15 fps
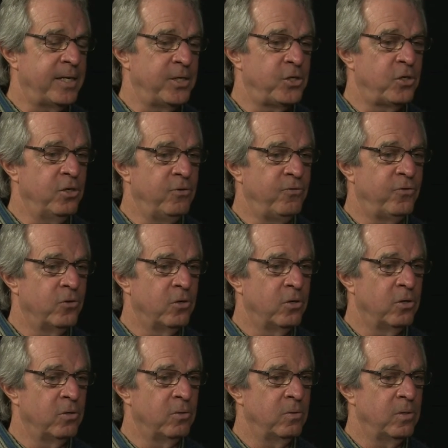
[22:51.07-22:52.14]
it's good
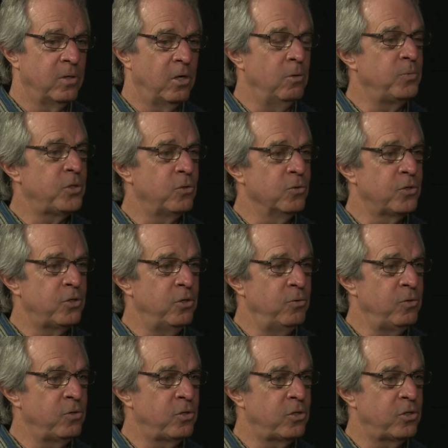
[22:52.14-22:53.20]
for homeschool
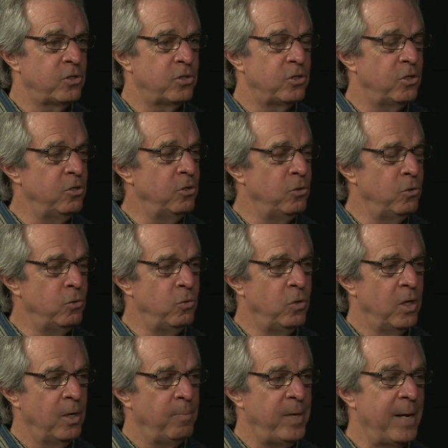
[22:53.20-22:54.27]
students
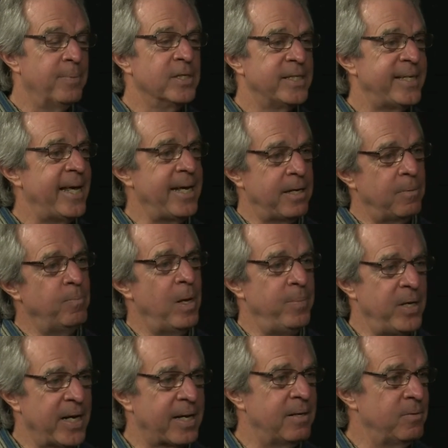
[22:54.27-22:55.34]
to be able to take
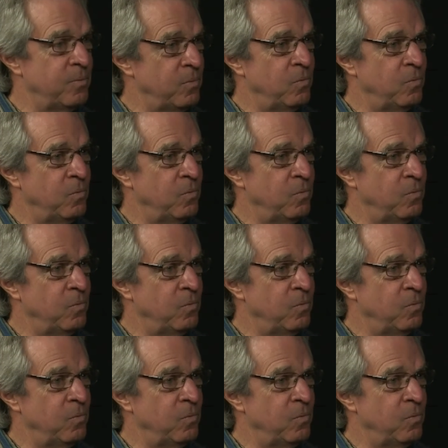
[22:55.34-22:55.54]
maybe